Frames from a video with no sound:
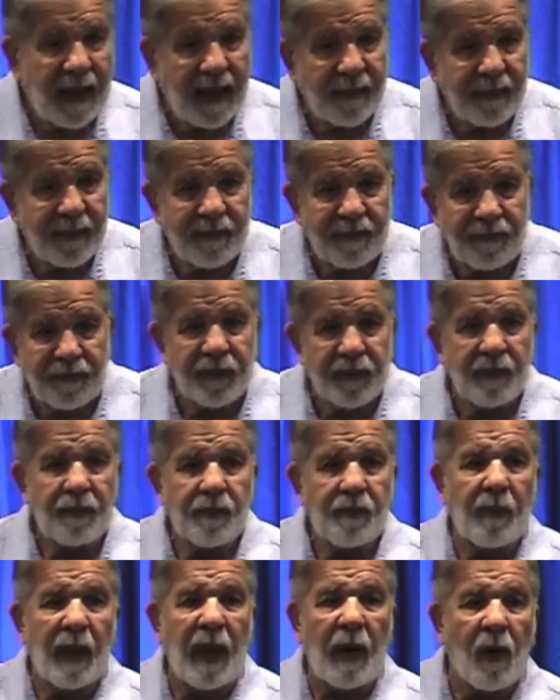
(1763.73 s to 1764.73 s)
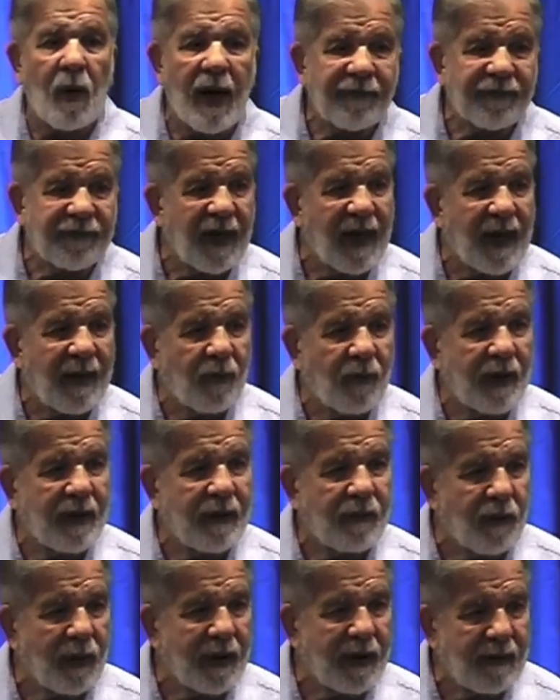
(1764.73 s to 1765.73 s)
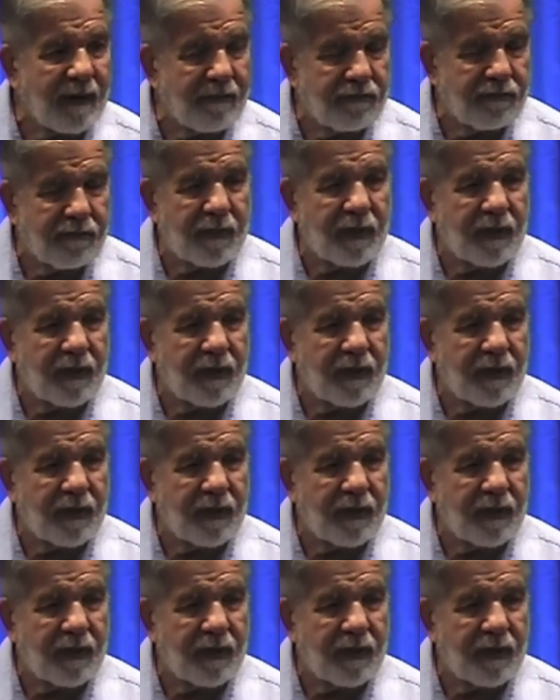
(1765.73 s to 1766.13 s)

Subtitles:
My wife and I, we